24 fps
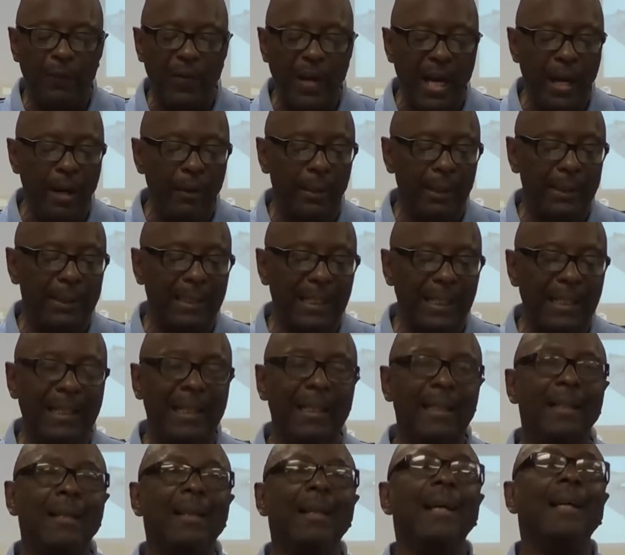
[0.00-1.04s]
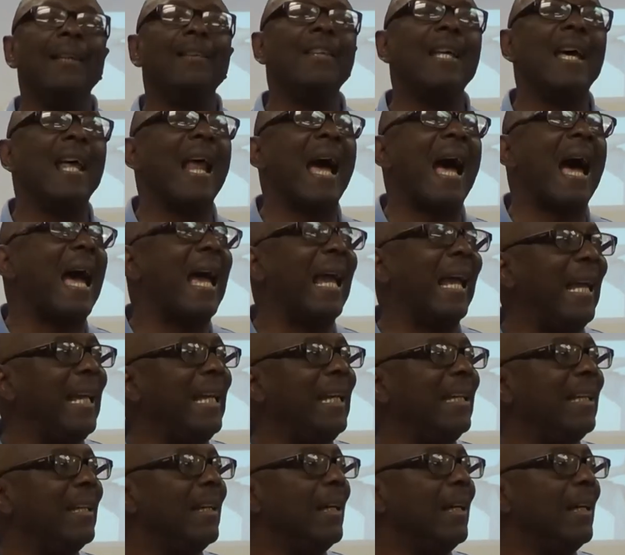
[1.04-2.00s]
very thing that I hate.